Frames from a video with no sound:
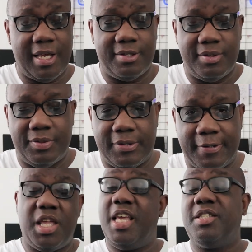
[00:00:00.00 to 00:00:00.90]
lessons.
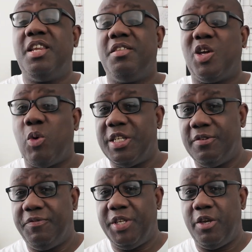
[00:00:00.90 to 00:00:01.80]
And here's another
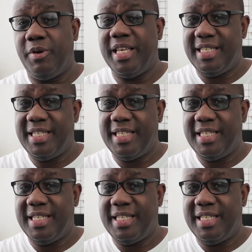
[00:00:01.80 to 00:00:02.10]
question for you.